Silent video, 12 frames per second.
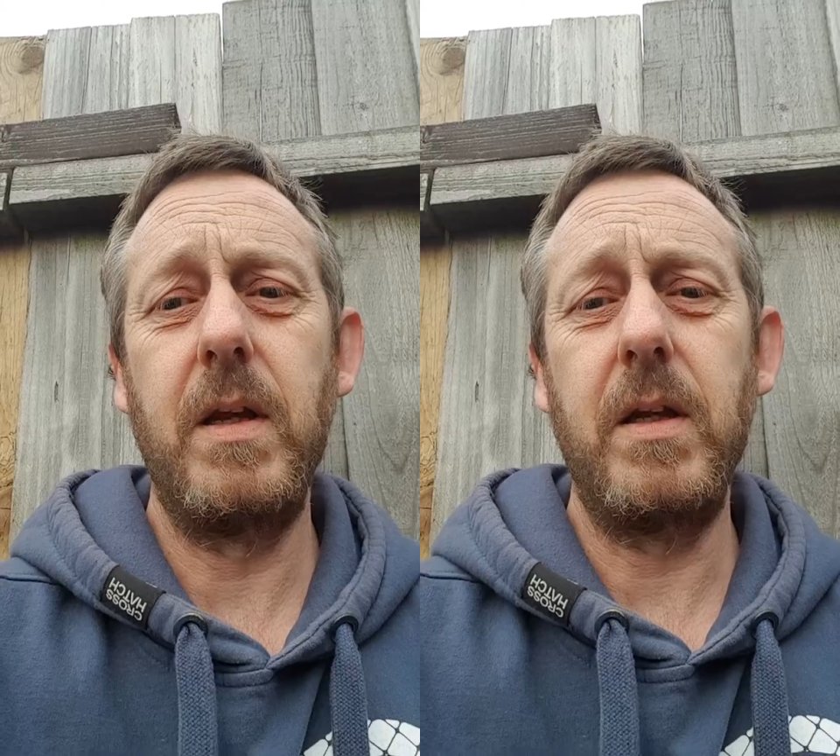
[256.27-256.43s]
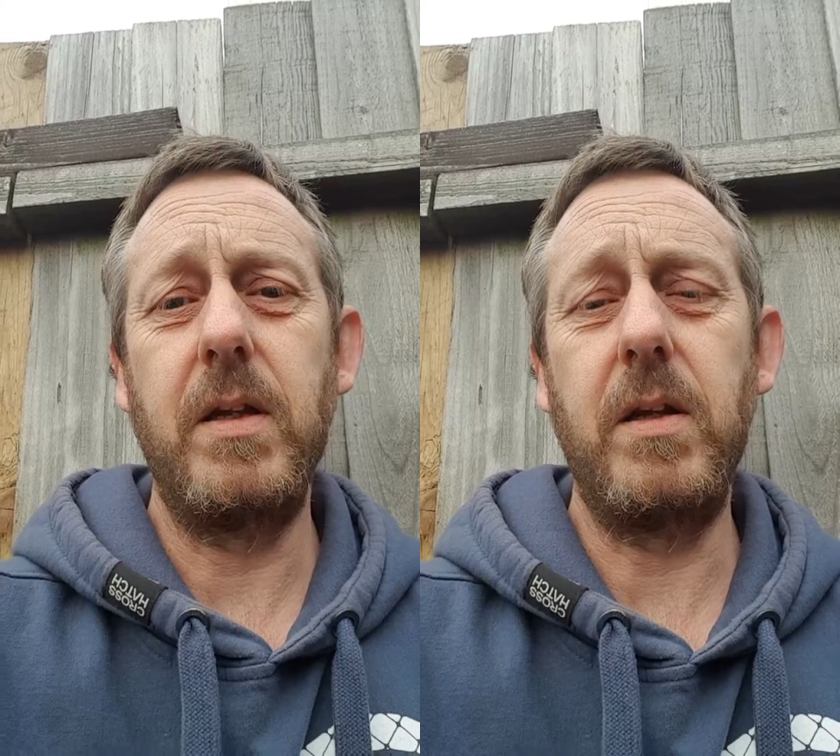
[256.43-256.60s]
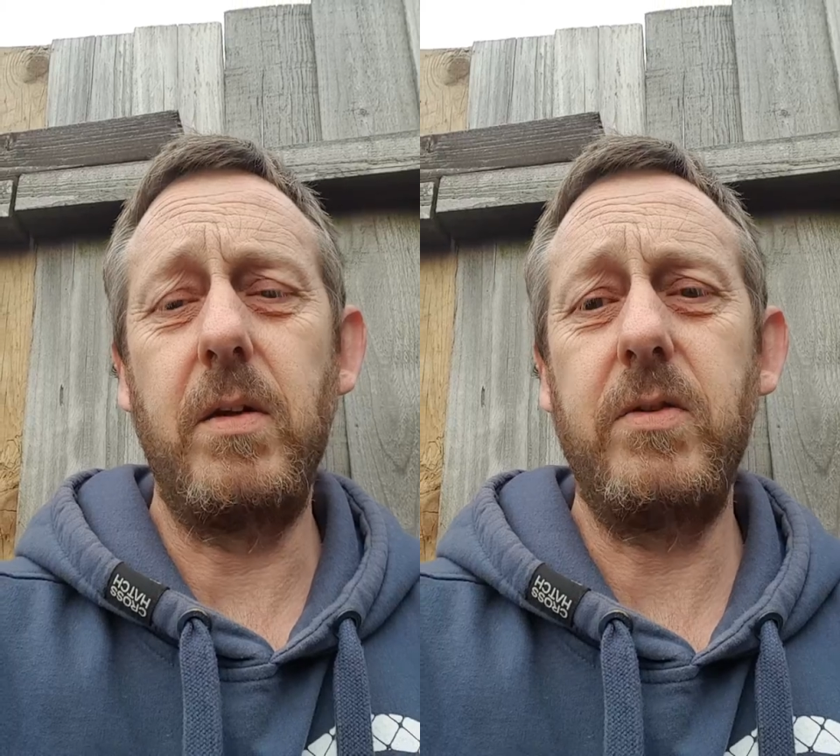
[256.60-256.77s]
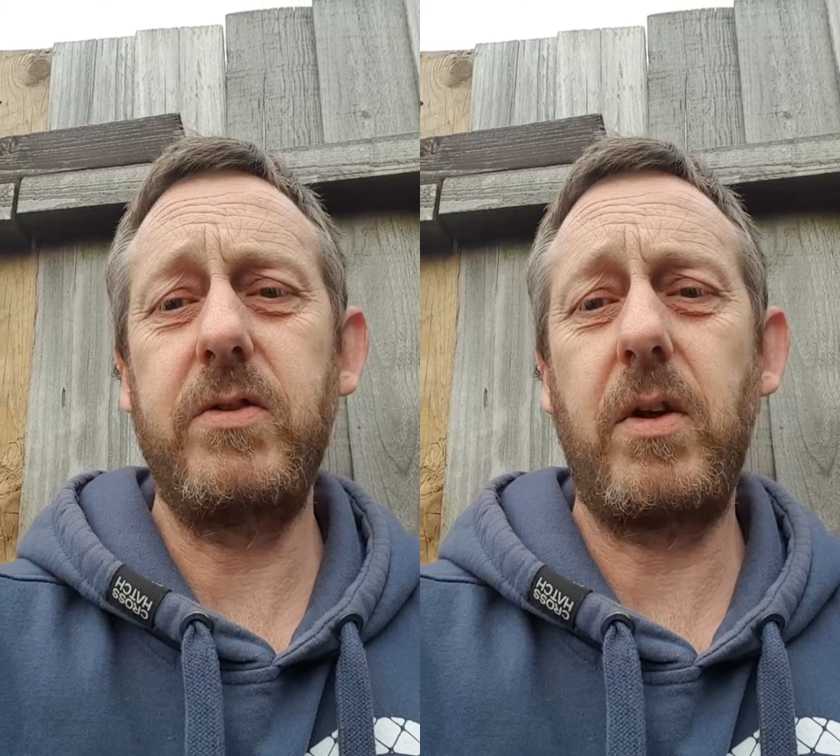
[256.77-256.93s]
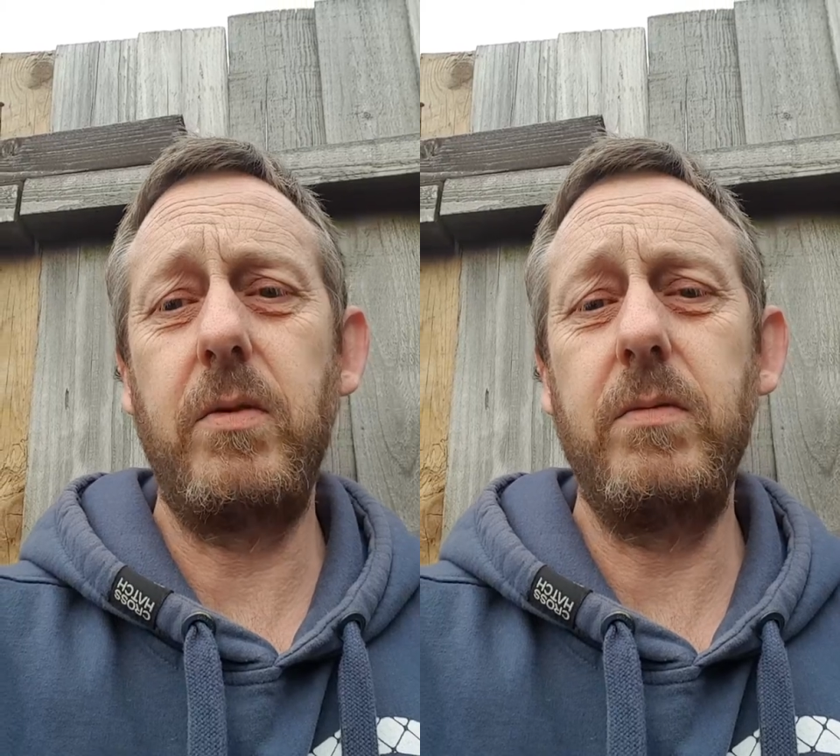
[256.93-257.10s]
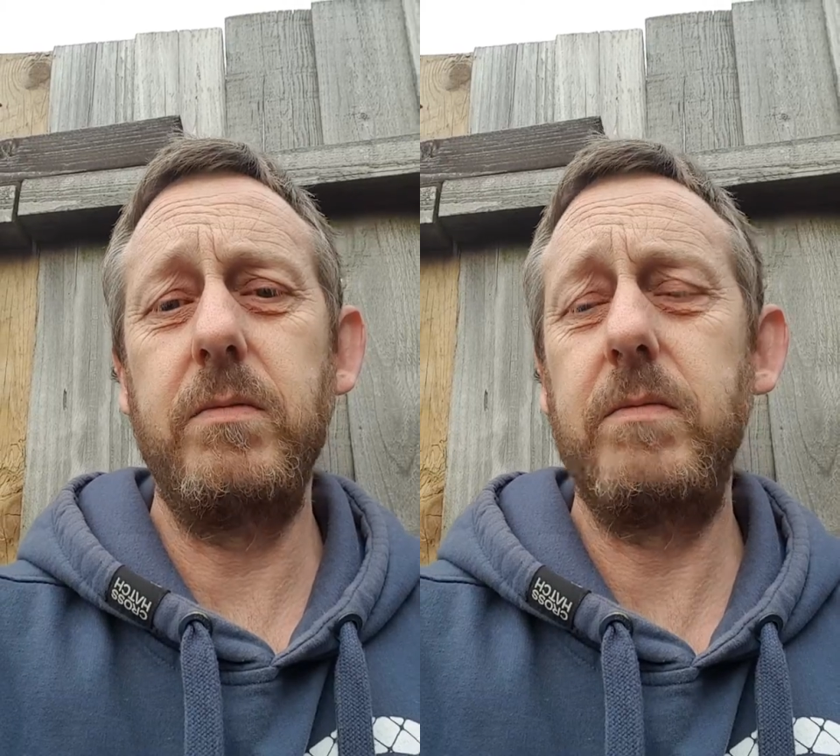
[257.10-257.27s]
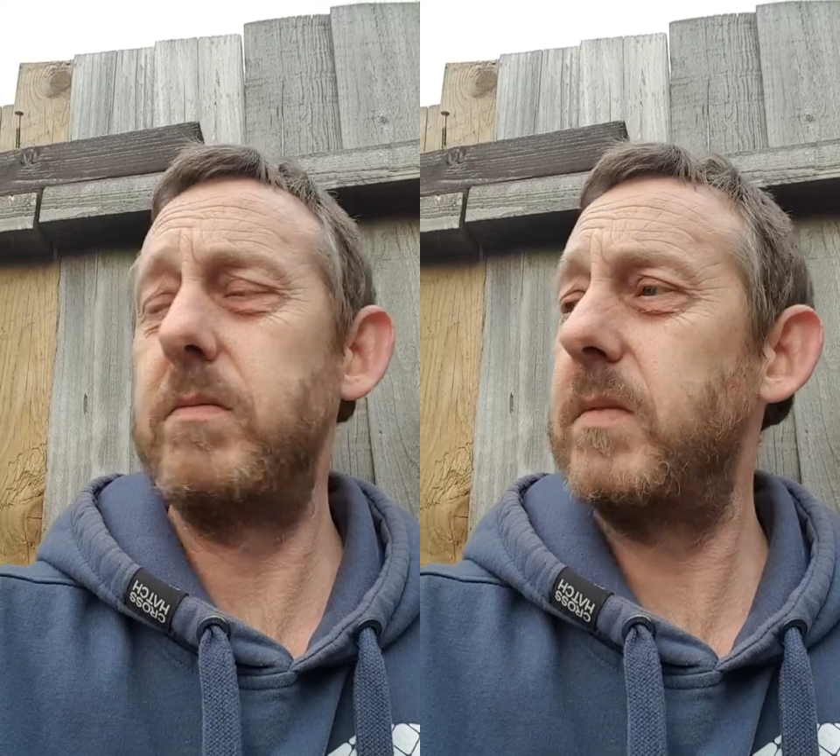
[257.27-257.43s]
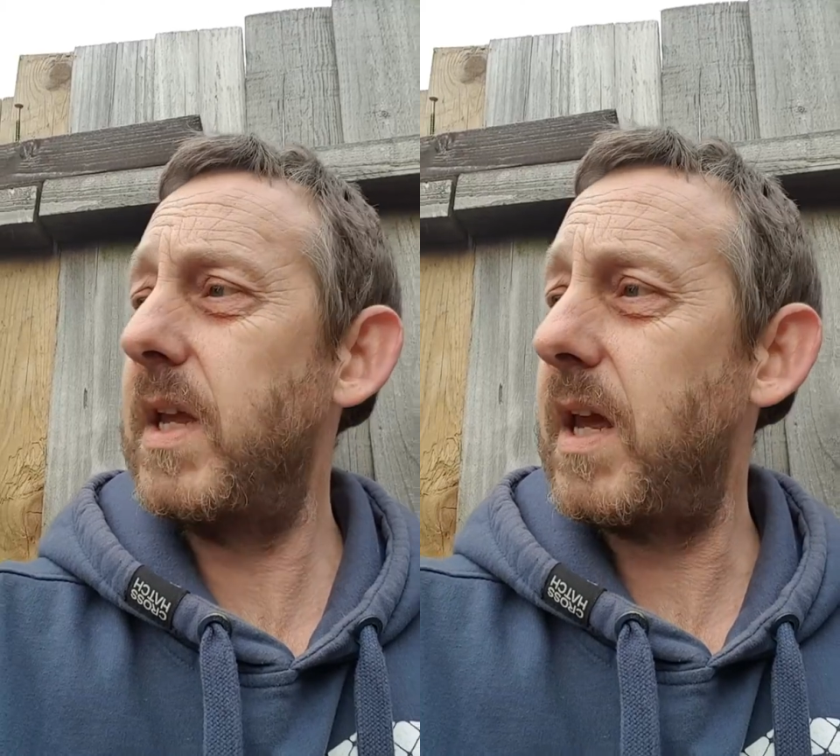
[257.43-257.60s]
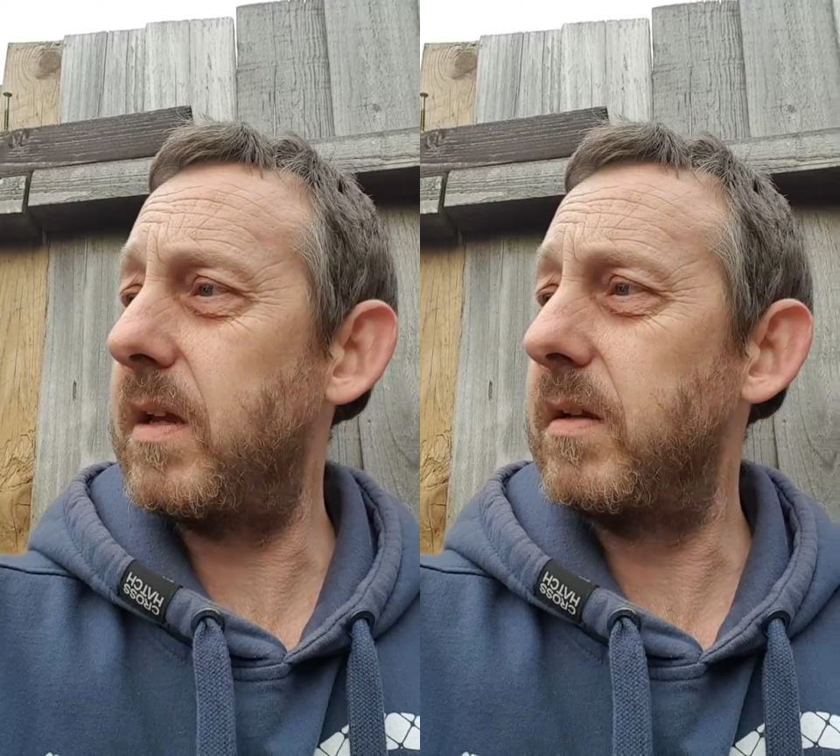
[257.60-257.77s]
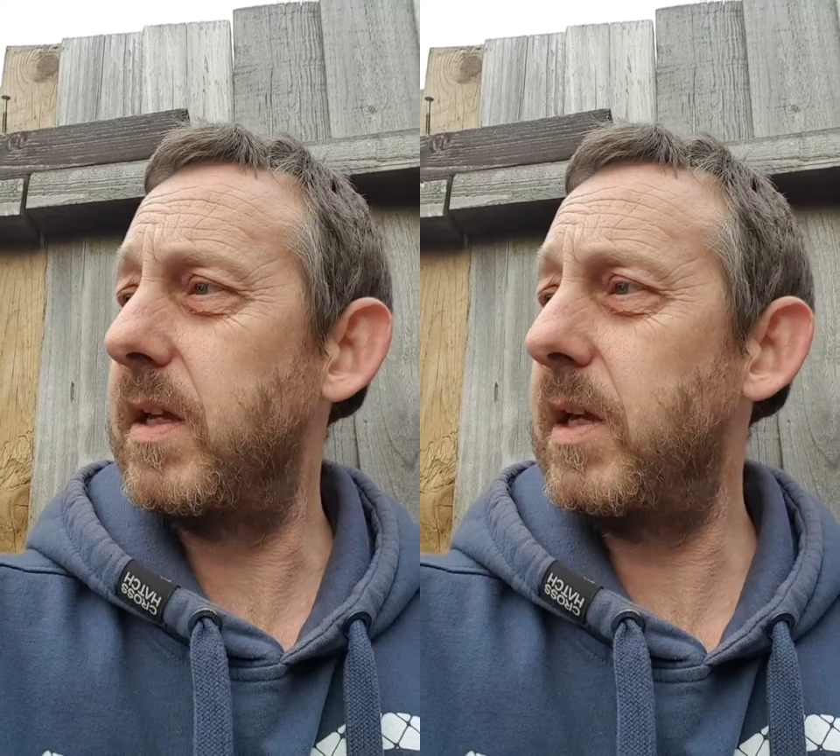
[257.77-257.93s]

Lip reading: You know, so yeah,